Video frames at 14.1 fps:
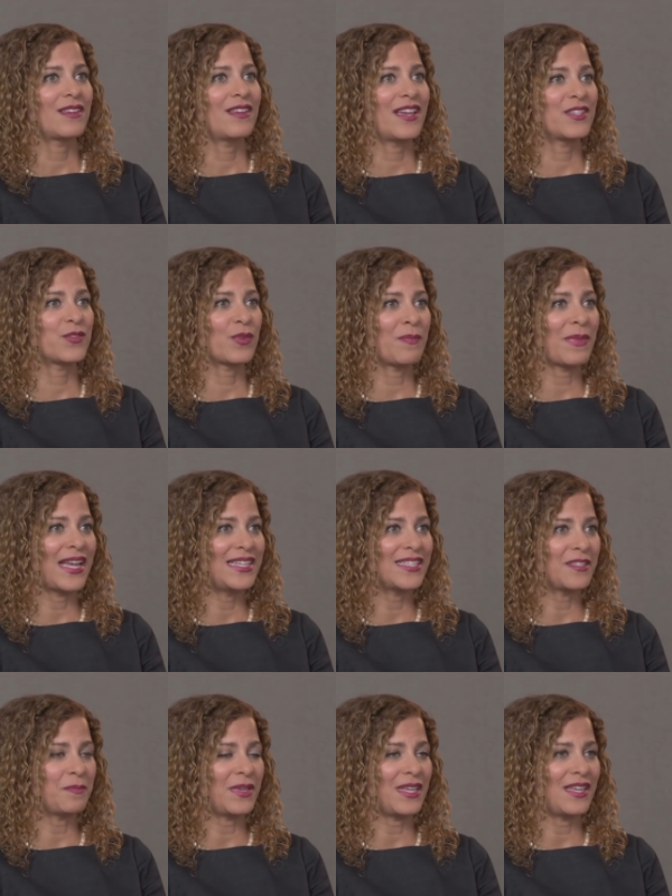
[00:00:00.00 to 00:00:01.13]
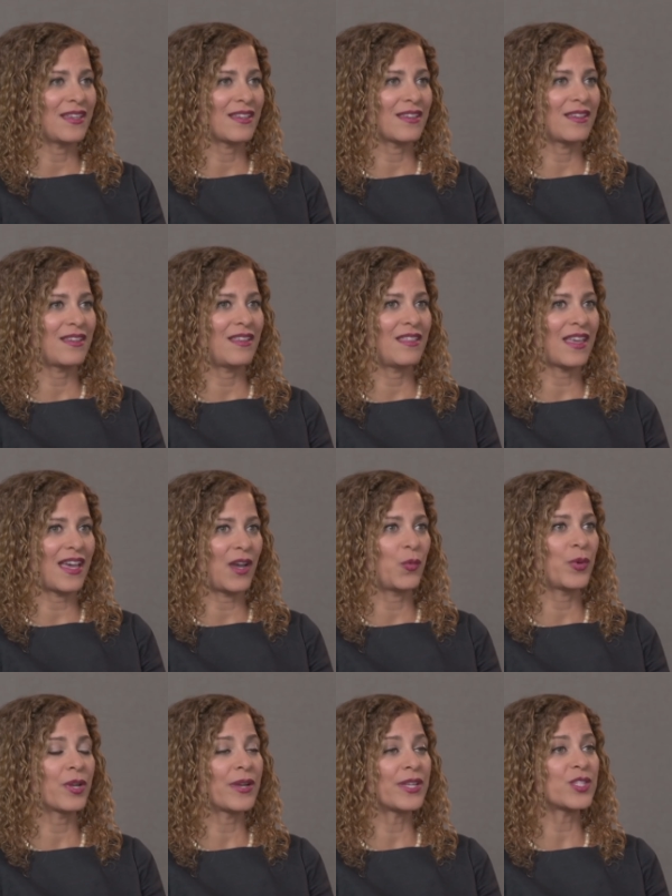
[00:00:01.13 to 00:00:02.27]
has reminded me that
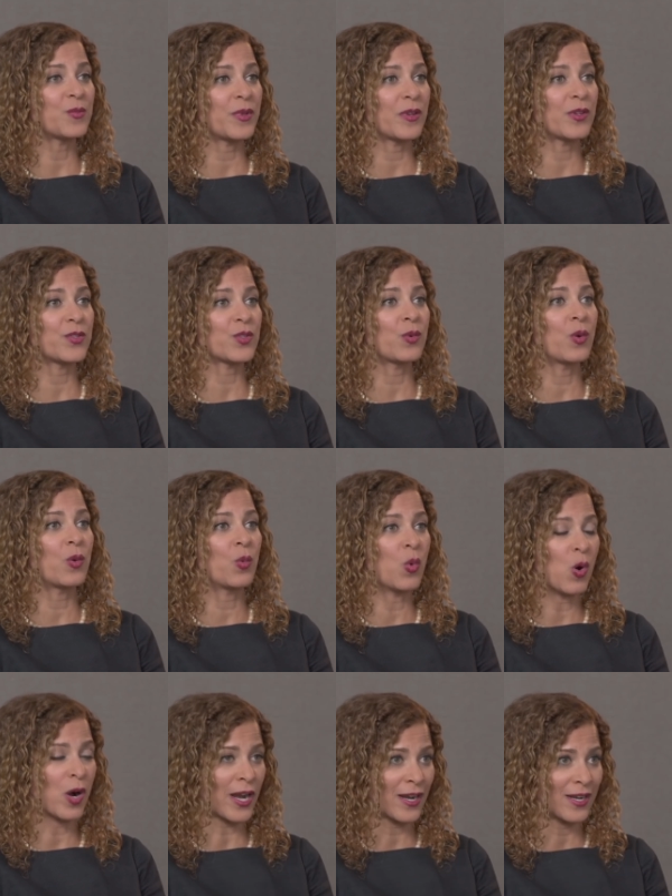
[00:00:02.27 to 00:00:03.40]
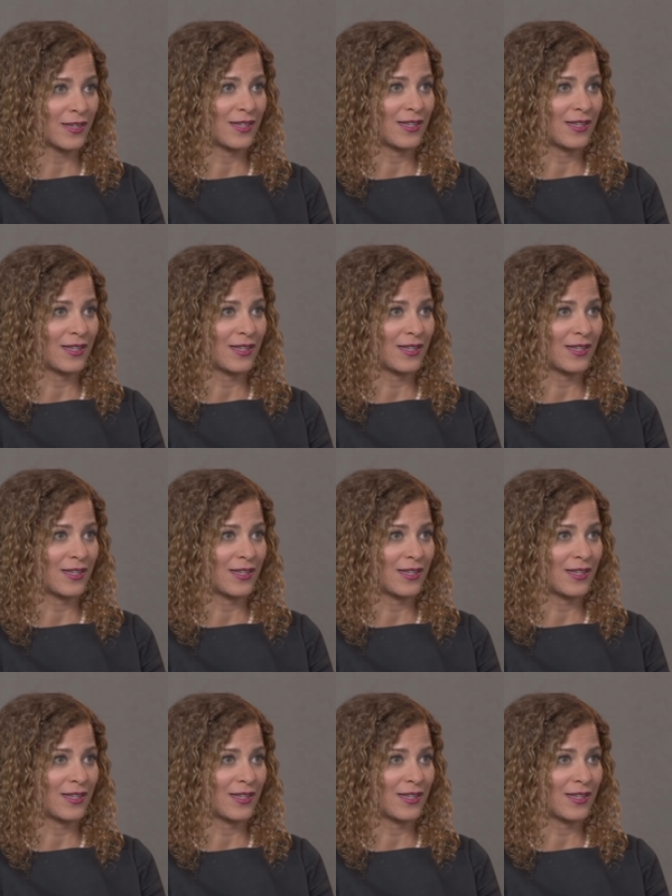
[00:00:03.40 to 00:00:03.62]
we're at spiritual war.